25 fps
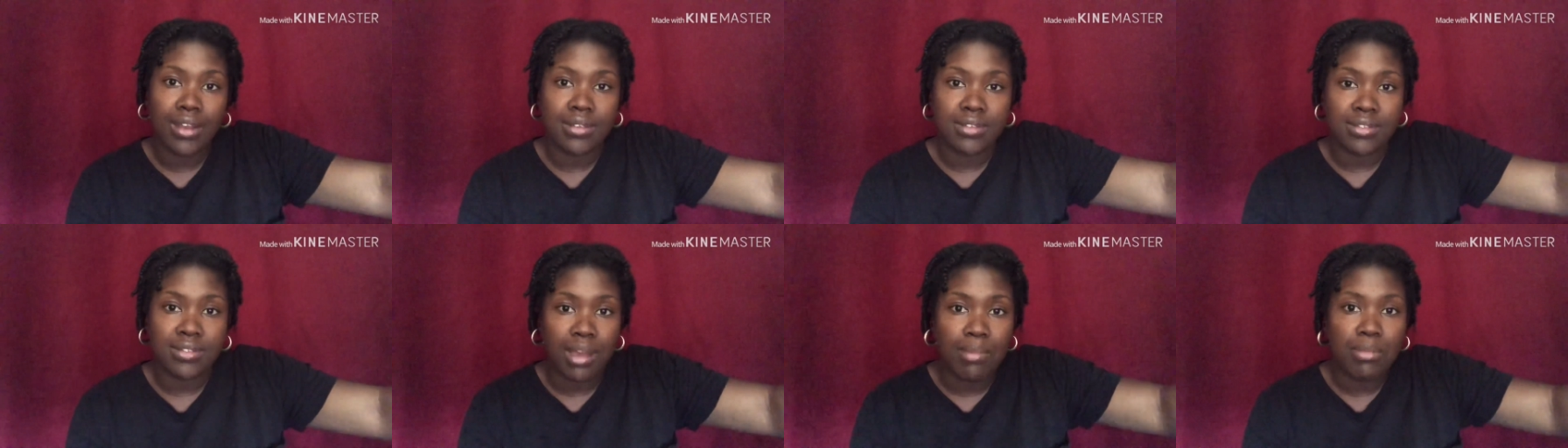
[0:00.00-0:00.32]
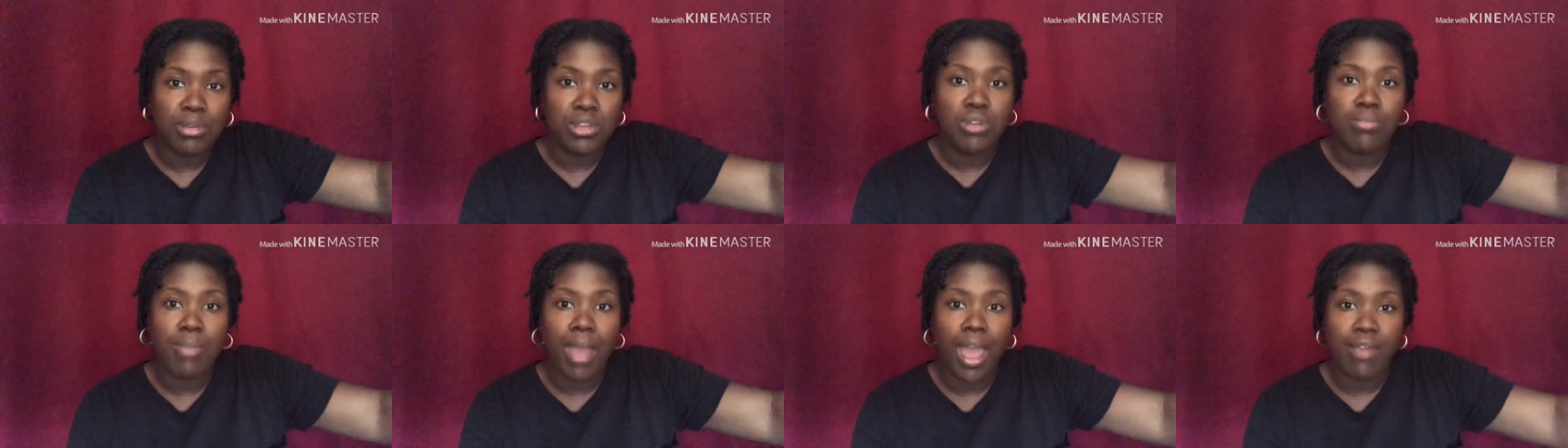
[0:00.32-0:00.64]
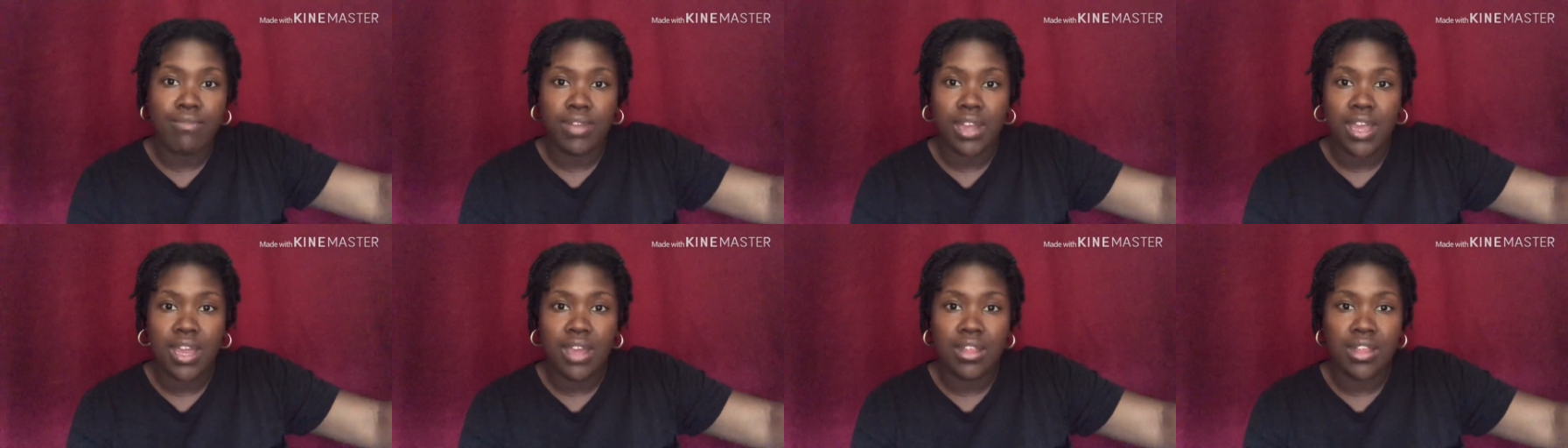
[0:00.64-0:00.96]
Some of you may have
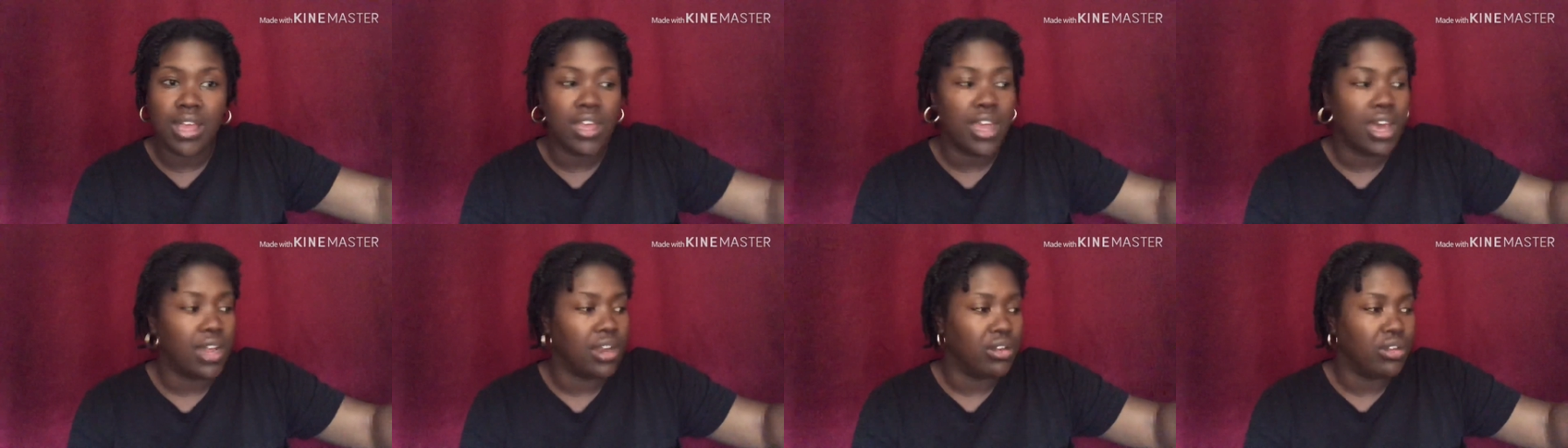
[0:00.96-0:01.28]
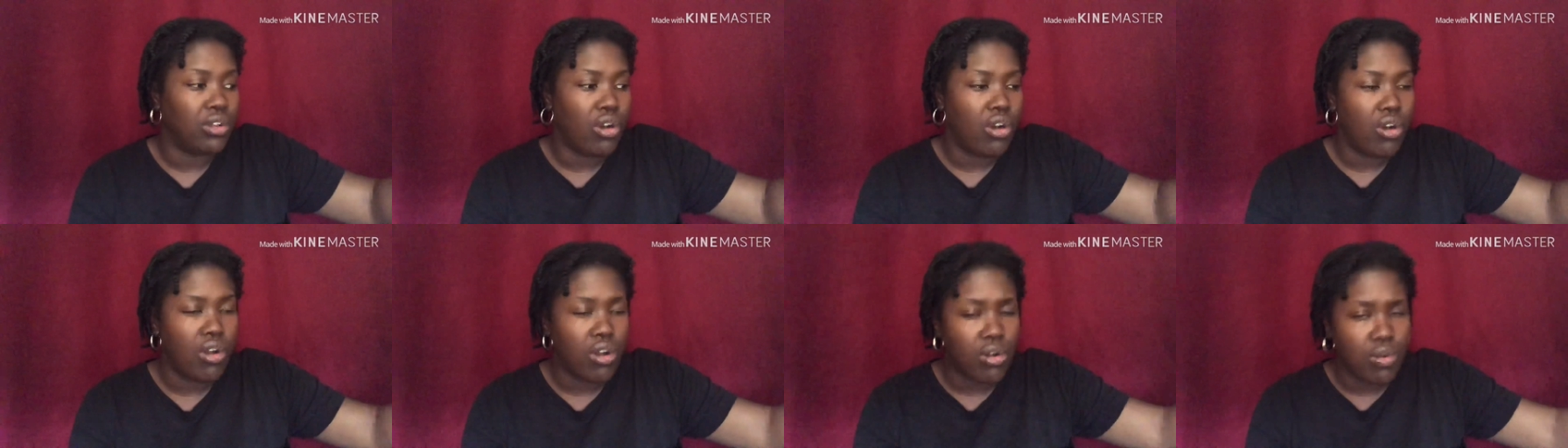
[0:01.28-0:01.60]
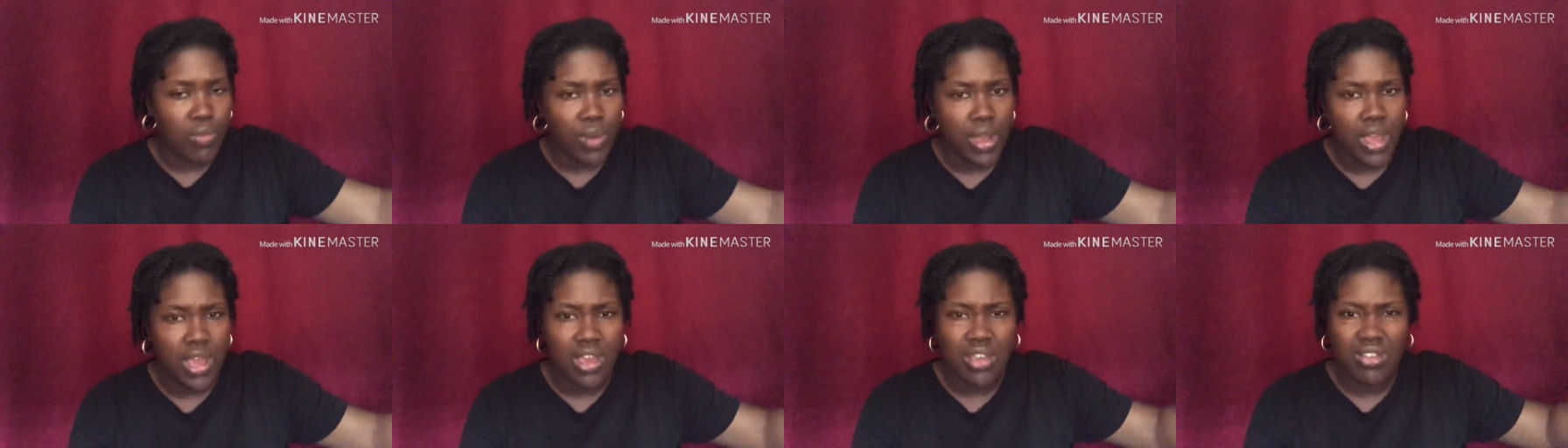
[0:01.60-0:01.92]
need that. You had a long
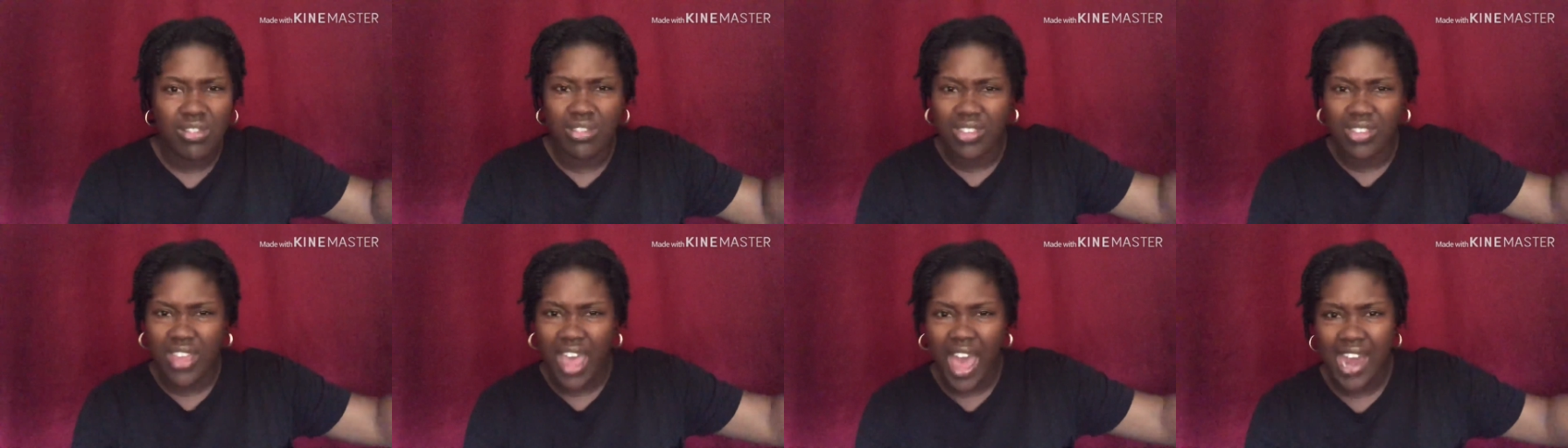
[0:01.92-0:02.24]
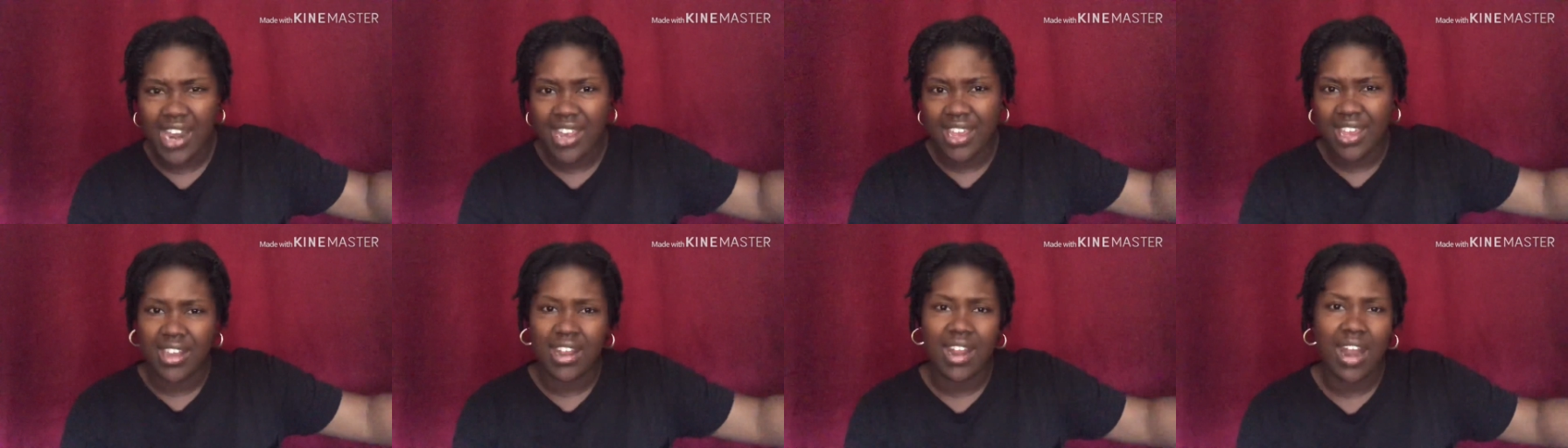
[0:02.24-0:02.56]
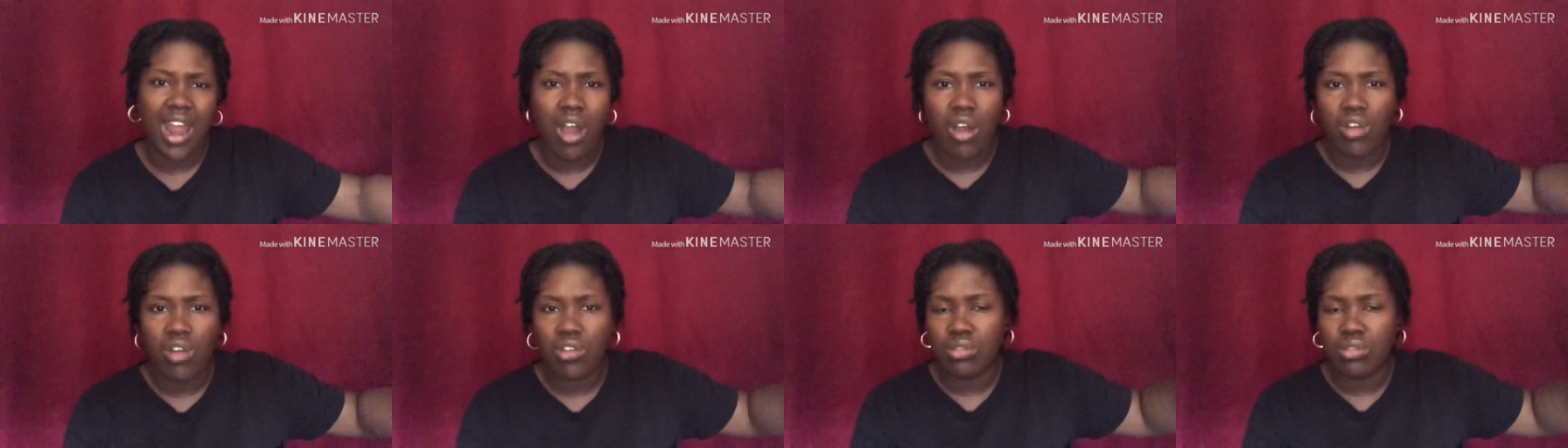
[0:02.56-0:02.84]
week and you just got to get it out.